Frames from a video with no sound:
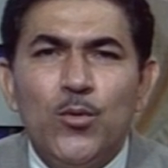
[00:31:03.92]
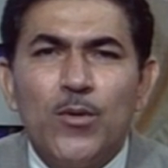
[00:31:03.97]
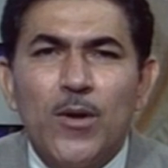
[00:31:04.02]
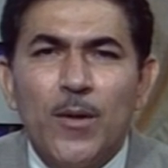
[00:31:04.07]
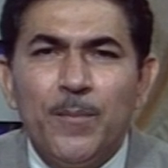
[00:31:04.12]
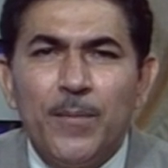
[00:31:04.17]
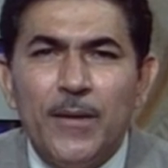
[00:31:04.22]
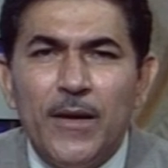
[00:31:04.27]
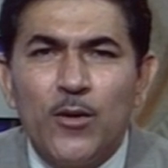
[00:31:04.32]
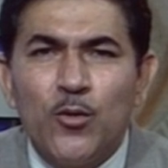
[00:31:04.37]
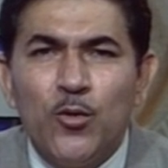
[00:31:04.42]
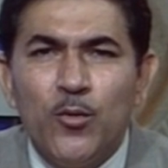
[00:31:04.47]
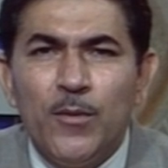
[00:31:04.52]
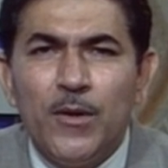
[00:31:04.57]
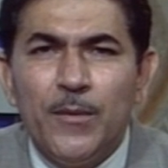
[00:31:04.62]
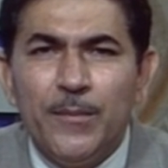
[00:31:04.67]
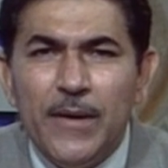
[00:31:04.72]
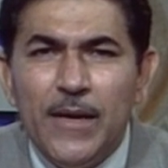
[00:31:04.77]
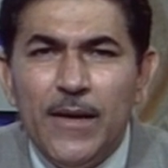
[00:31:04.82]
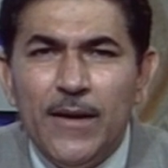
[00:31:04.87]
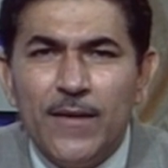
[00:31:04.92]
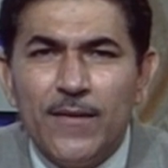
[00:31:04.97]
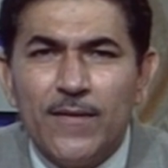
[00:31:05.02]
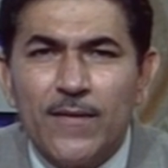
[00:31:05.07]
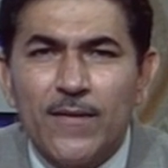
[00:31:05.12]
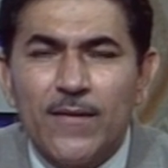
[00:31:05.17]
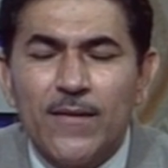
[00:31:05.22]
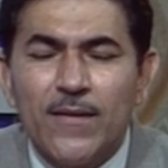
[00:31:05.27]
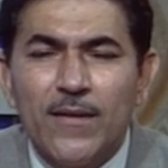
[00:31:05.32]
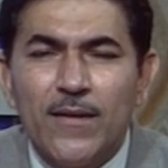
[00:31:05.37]
compare human
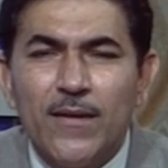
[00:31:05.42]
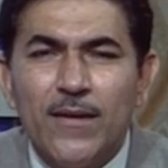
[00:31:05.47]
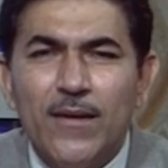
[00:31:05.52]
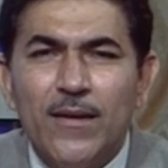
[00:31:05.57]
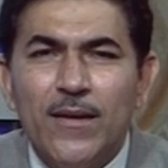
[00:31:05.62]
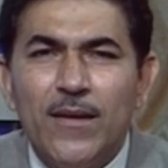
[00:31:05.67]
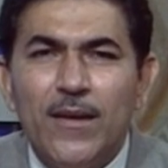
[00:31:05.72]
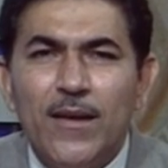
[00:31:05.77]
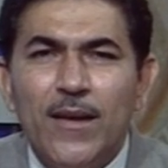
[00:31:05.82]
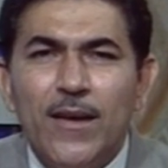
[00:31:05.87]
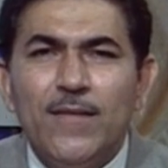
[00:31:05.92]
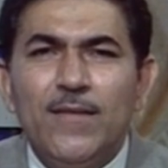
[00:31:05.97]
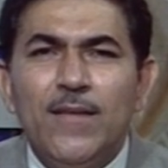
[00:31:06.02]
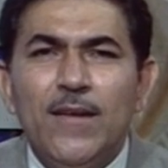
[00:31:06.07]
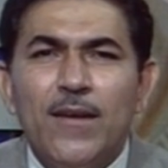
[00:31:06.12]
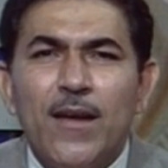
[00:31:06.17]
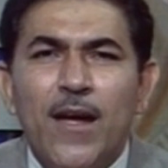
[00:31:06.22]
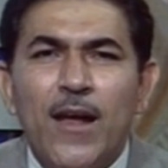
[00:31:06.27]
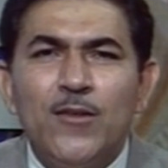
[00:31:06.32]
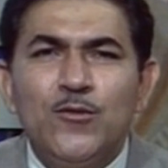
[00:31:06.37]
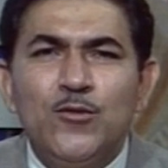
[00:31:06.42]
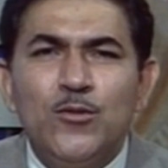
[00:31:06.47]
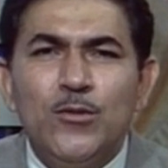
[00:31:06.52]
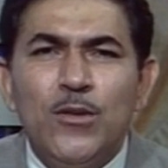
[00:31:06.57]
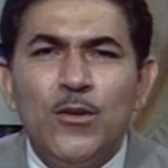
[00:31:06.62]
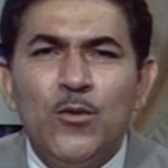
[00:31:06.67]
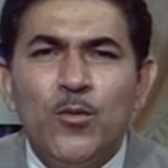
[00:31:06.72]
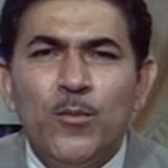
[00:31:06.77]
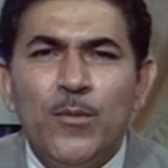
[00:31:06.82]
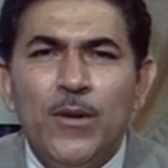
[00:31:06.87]
beings, is it also
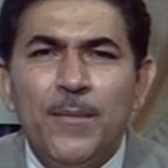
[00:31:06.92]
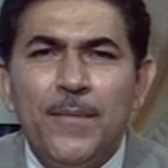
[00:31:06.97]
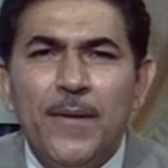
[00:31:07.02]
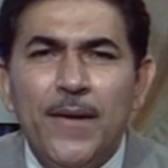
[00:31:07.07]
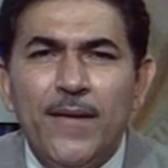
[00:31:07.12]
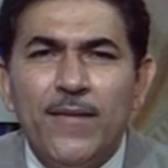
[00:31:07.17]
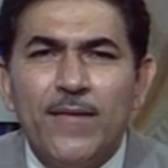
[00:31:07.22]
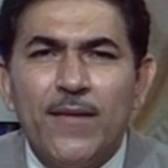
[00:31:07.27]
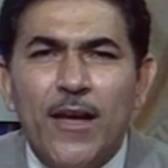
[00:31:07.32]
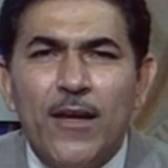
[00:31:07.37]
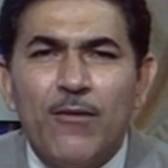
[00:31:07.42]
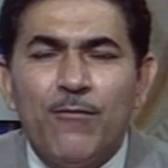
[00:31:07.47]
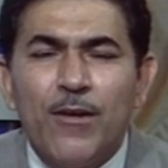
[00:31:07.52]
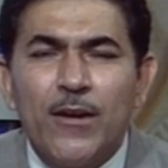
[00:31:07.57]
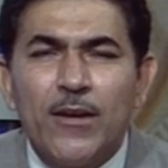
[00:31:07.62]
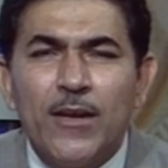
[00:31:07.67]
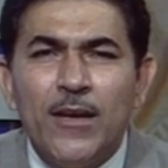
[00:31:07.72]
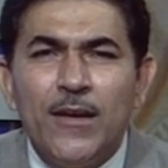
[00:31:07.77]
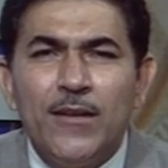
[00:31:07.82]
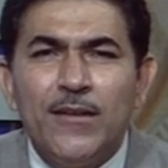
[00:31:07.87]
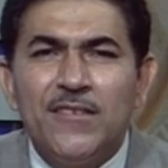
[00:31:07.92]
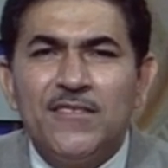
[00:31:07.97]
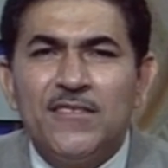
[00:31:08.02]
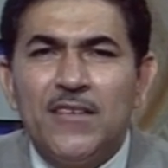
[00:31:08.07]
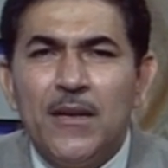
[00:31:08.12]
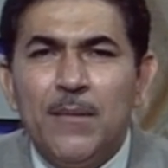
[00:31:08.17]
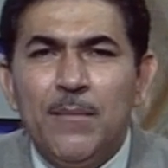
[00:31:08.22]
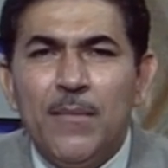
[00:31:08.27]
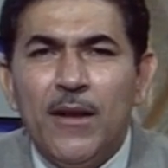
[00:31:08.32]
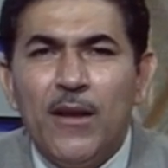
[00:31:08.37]
the human beings are working in the
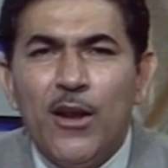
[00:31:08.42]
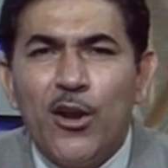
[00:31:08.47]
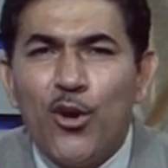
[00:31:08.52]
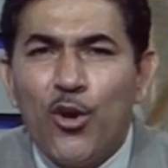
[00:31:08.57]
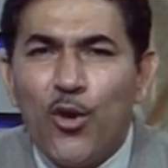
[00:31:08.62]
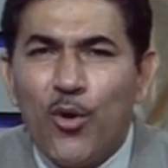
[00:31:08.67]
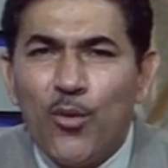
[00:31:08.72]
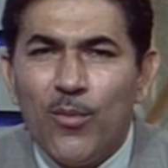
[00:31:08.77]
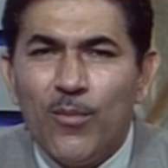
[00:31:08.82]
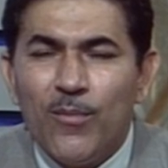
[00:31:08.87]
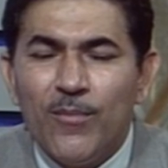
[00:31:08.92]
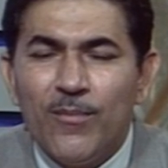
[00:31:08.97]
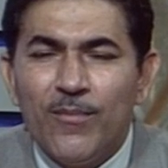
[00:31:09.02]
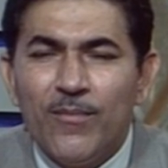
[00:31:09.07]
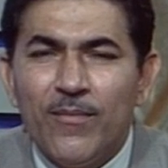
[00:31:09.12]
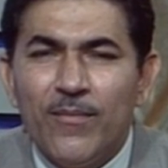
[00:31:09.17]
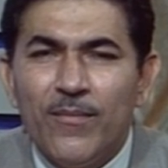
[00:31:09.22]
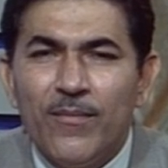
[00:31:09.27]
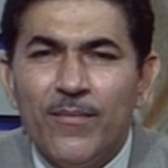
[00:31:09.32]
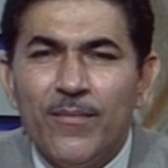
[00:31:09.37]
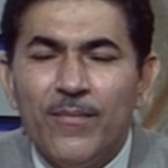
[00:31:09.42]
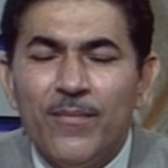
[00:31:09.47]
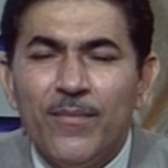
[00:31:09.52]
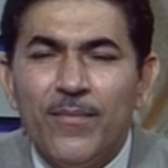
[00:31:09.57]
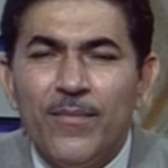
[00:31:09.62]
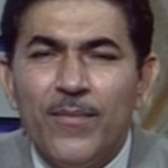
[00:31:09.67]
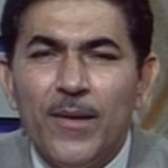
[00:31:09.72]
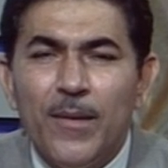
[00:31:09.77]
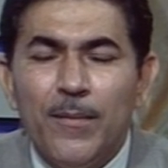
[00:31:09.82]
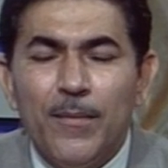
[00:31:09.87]
same manner? No.
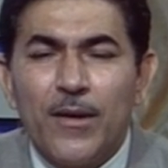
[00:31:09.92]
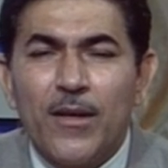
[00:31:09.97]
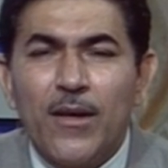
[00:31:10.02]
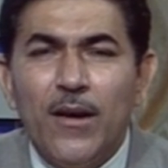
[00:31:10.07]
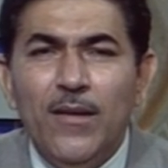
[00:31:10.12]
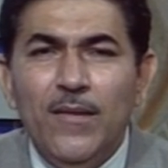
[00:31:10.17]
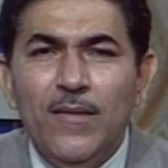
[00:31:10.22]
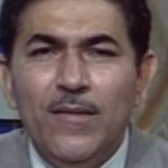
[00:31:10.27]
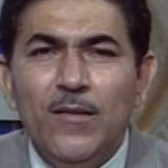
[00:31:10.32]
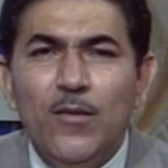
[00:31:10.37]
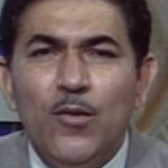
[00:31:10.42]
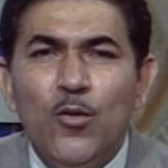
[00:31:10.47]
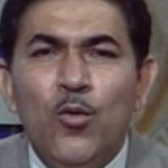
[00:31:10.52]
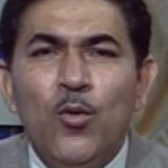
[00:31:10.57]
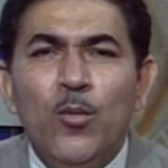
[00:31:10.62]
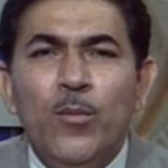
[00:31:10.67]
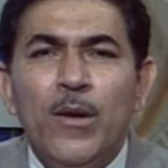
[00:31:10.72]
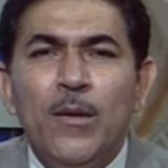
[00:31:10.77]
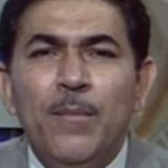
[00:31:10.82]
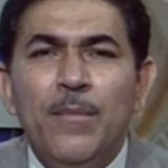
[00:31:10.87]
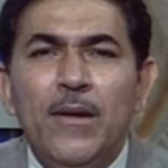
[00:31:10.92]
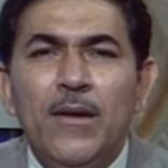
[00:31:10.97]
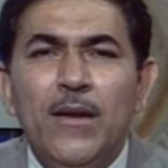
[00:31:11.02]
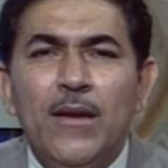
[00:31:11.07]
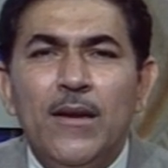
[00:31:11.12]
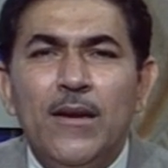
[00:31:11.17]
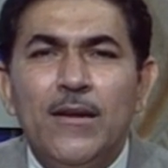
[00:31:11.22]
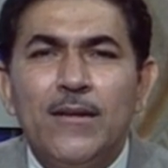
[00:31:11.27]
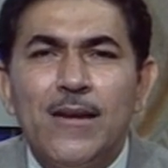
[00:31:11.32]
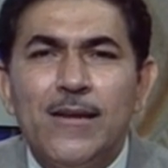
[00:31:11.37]
Because human being an
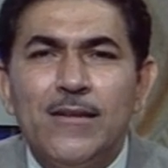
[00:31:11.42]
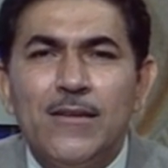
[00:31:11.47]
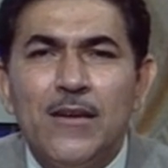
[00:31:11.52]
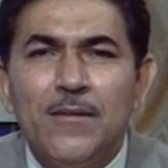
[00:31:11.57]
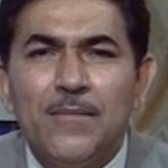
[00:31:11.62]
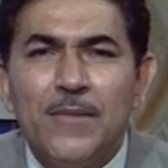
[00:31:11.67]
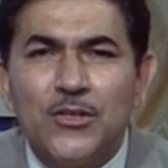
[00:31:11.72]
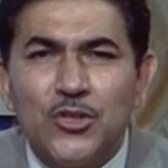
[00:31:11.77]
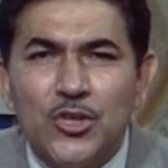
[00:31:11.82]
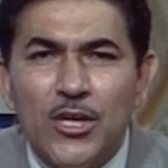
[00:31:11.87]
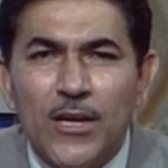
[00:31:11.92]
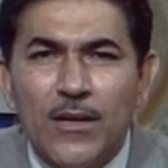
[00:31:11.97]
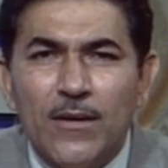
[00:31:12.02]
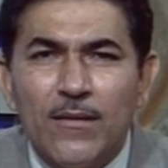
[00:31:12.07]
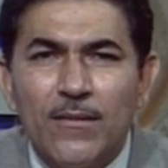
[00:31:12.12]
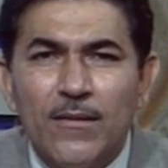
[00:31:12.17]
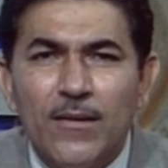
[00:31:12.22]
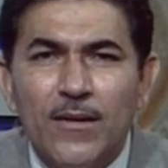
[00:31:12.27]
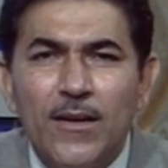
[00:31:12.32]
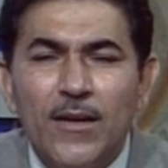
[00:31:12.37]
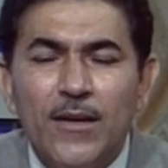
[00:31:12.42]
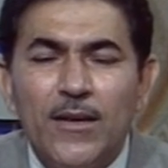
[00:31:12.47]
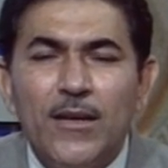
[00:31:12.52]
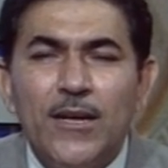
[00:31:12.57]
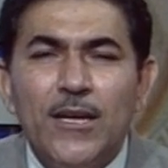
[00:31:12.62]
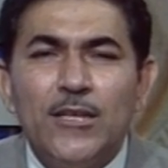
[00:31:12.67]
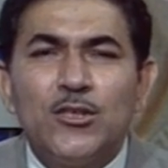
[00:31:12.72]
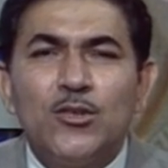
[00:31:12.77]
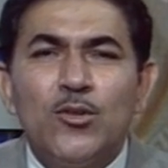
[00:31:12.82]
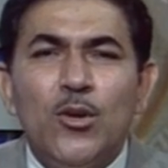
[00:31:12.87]
intelligent machine,
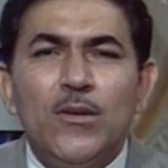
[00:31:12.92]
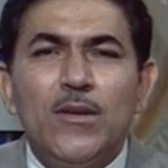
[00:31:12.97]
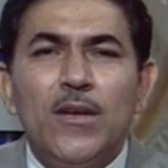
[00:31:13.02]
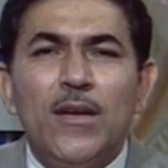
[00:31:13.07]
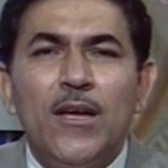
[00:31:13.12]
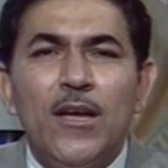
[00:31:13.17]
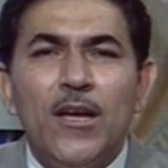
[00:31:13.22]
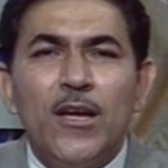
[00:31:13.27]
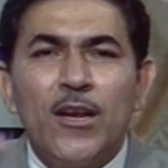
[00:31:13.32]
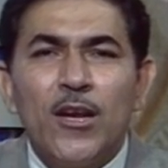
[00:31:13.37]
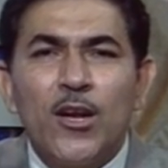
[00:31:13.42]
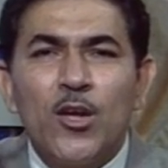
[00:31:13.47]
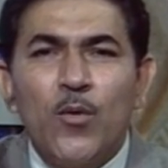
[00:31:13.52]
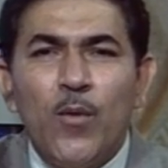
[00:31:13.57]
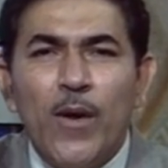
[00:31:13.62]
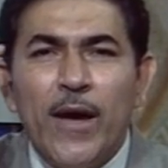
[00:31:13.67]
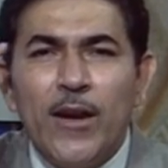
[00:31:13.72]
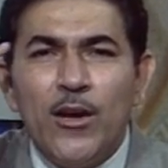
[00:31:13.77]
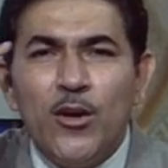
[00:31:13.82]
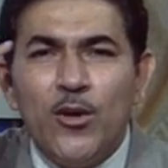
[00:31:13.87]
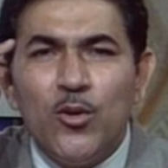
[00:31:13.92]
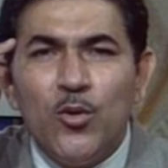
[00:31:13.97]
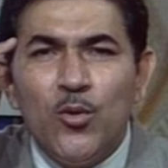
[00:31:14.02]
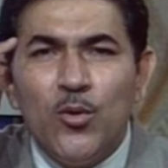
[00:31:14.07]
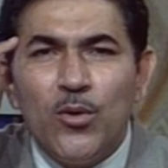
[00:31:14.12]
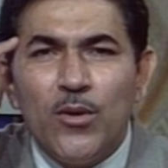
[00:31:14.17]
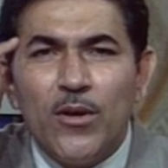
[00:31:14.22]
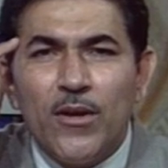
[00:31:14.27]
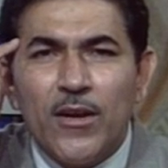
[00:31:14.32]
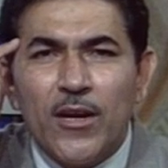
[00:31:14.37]
is not requiring
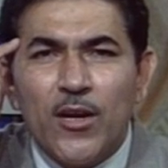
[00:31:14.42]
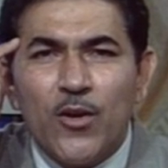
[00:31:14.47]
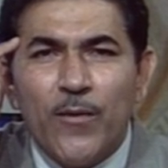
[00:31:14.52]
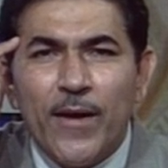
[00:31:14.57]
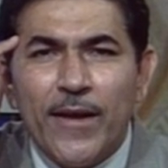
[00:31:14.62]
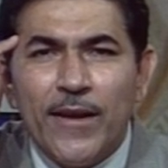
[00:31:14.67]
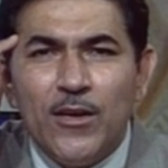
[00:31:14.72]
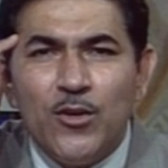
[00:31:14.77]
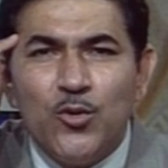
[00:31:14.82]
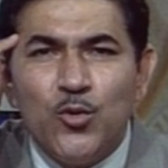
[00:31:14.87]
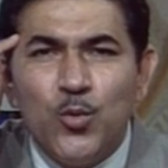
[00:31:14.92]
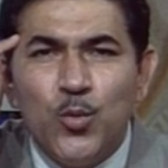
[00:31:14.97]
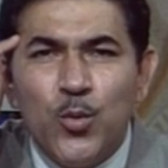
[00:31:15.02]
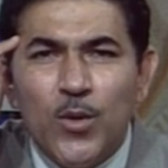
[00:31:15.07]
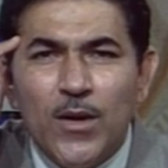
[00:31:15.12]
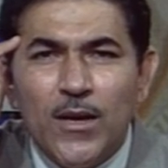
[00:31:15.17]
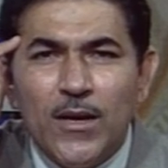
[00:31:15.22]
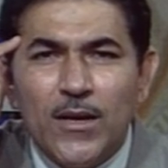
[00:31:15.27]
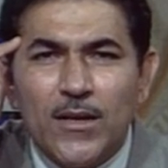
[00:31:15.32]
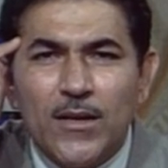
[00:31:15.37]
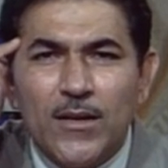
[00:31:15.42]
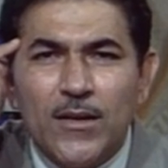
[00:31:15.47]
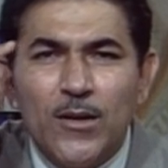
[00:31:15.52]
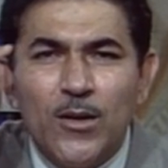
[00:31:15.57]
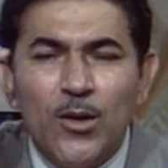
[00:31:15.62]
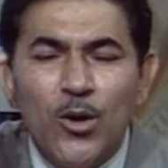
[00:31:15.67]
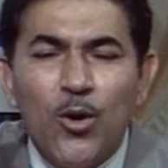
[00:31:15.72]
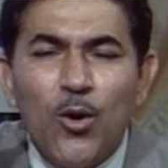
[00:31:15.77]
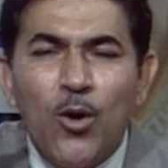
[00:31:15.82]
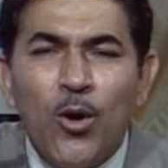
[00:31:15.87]
to work
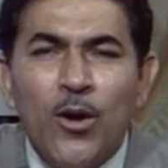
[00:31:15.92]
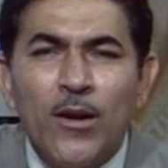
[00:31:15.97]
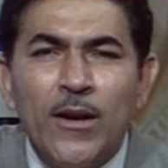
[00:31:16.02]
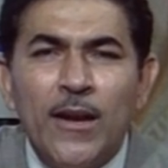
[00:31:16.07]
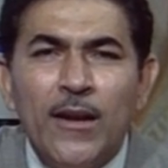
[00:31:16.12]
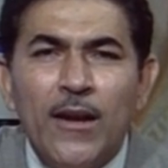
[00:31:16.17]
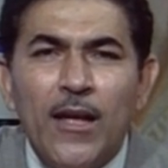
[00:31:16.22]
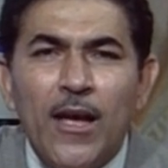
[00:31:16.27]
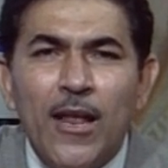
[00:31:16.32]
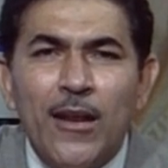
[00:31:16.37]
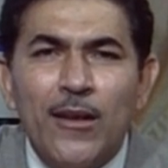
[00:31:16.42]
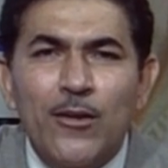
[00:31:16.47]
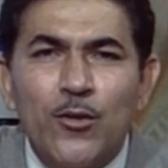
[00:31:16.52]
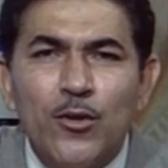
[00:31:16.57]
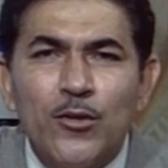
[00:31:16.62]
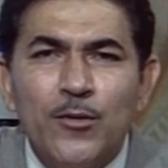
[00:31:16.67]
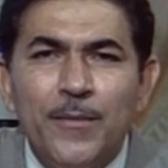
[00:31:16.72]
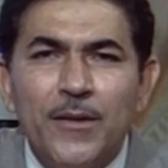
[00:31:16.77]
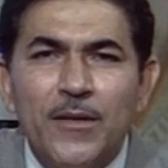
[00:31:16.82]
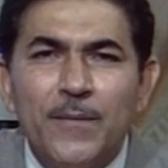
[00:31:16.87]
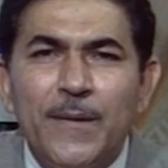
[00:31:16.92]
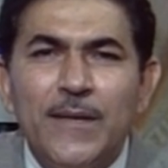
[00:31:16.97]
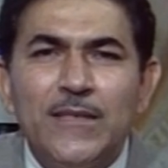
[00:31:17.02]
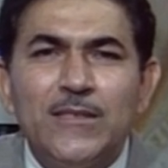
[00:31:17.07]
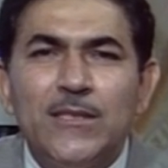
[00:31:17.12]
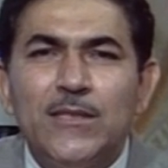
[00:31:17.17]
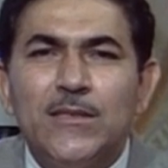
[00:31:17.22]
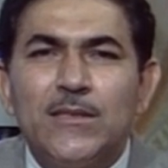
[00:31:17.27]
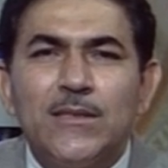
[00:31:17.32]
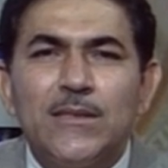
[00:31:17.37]
on an algorithmic
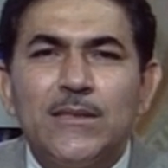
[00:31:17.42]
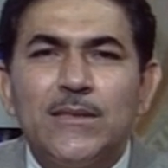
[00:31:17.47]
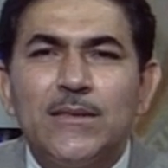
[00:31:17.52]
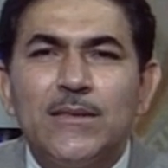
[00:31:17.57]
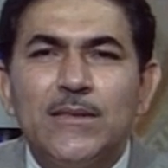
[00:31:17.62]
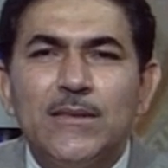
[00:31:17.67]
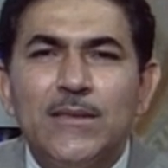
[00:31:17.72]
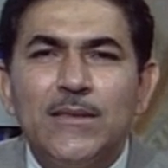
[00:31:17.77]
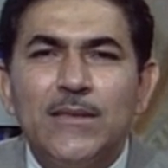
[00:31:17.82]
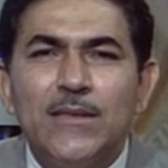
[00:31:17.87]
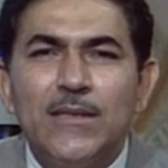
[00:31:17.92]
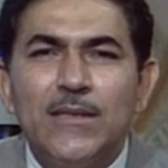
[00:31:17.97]
basis.